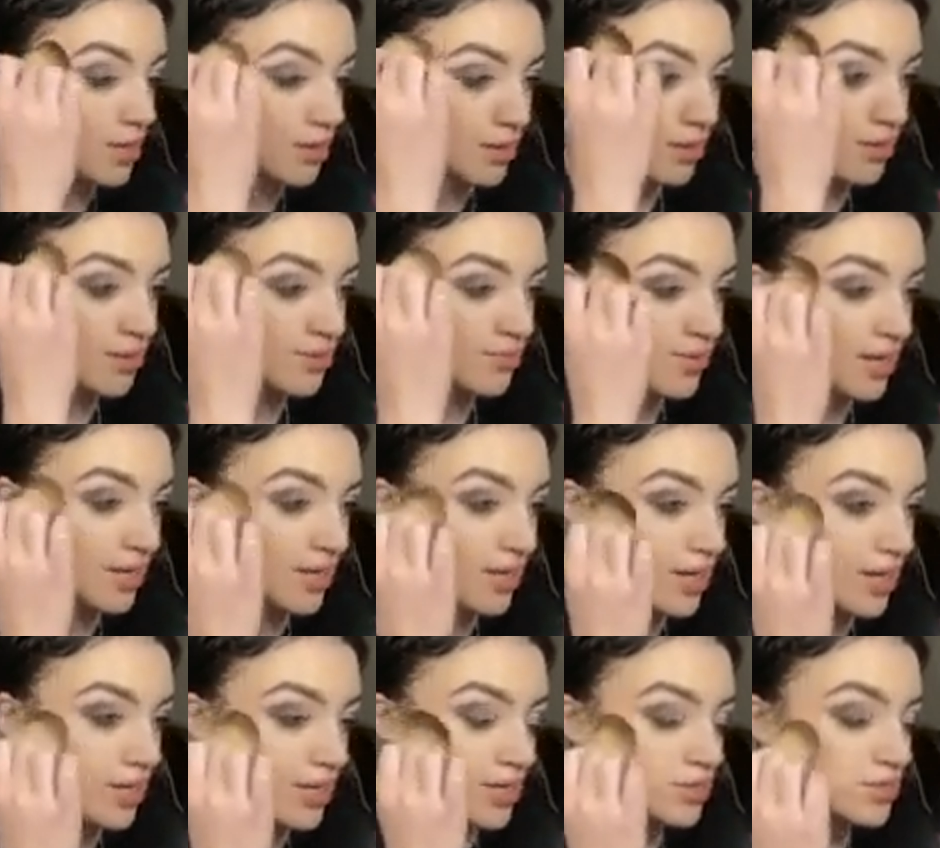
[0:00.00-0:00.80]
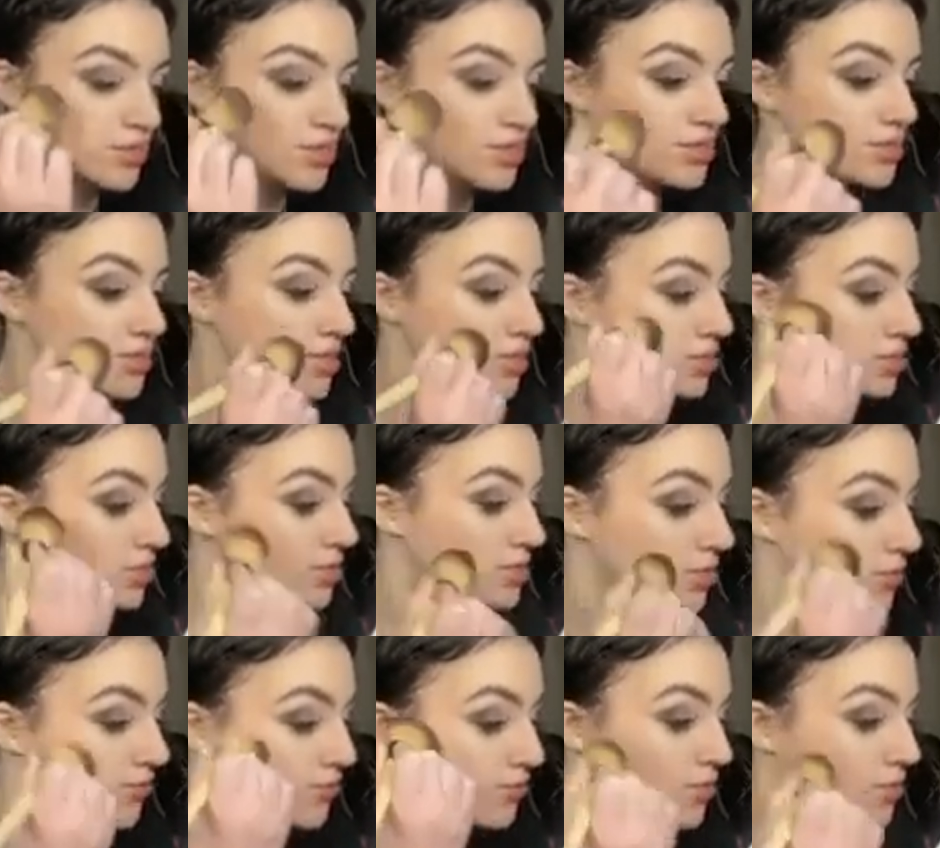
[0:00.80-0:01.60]
Oh my gosh, it's such a
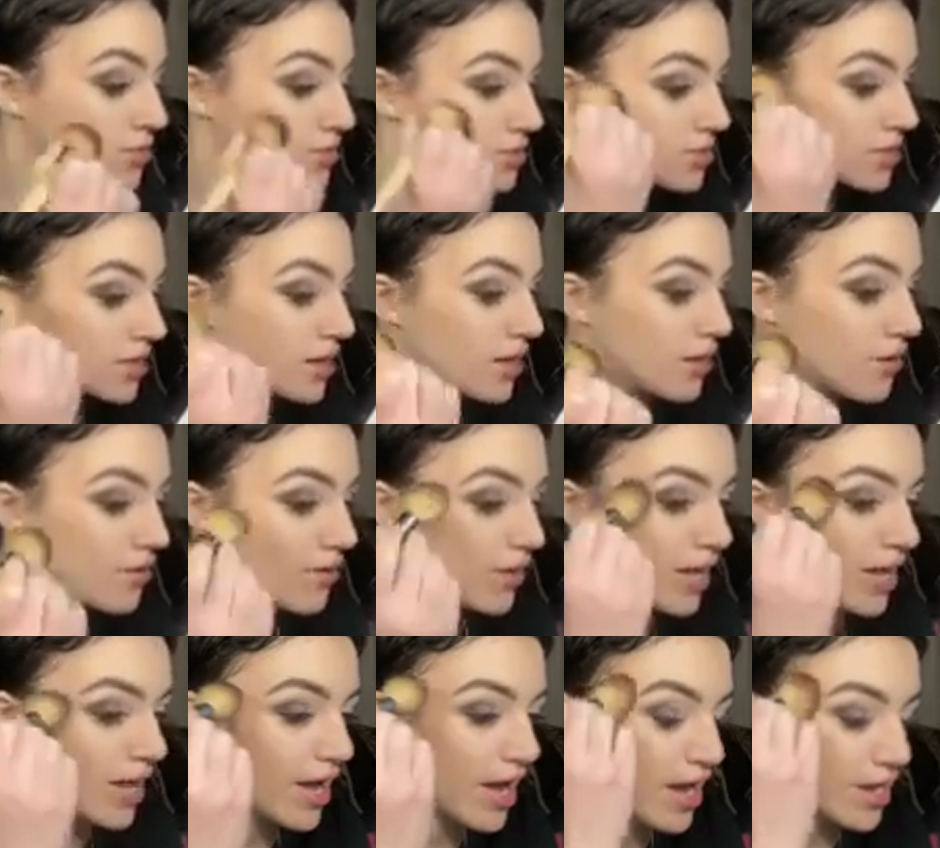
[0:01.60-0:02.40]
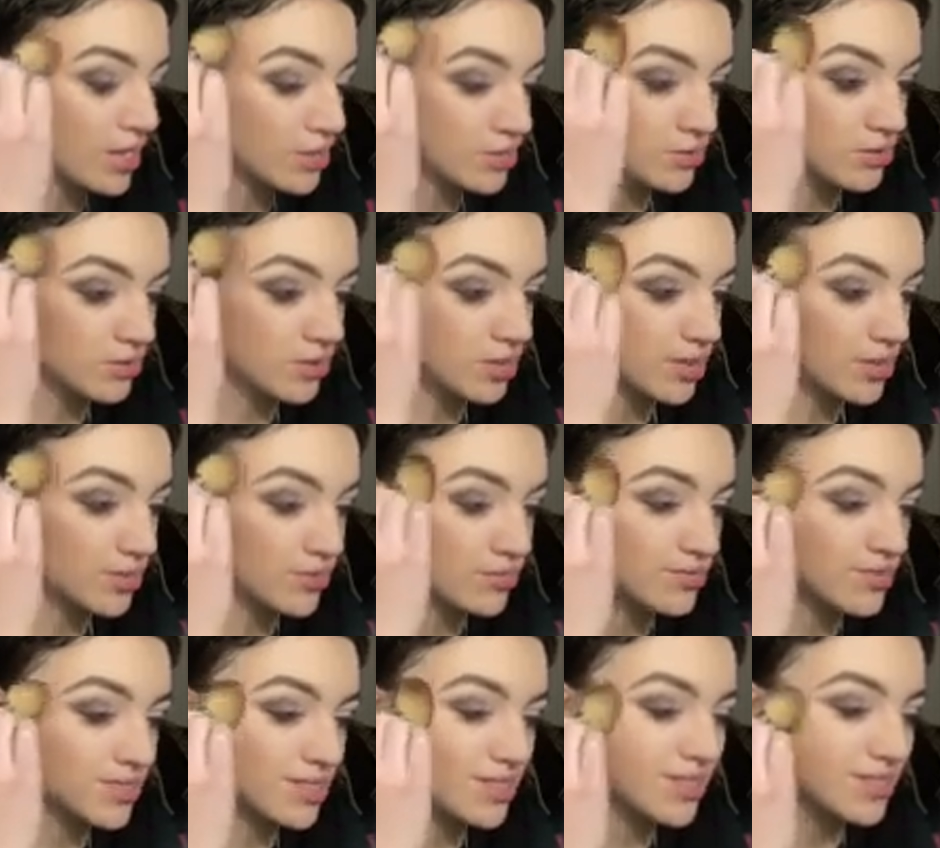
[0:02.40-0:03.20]
difference now that I actually
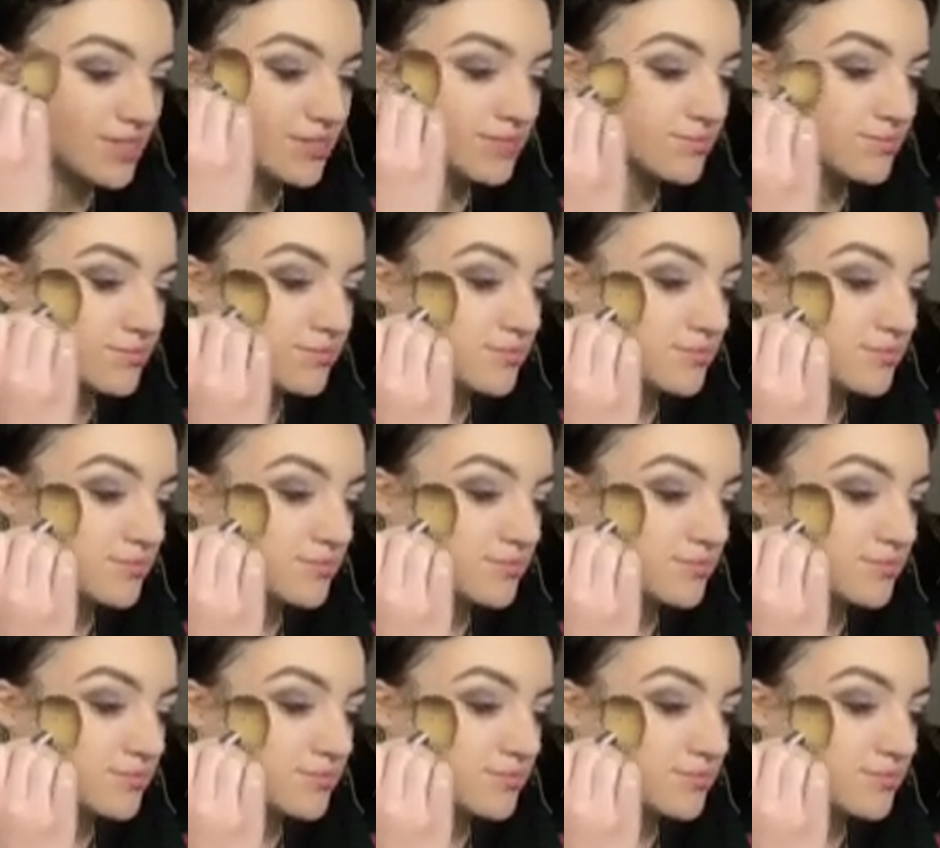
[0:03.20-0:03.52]
use it.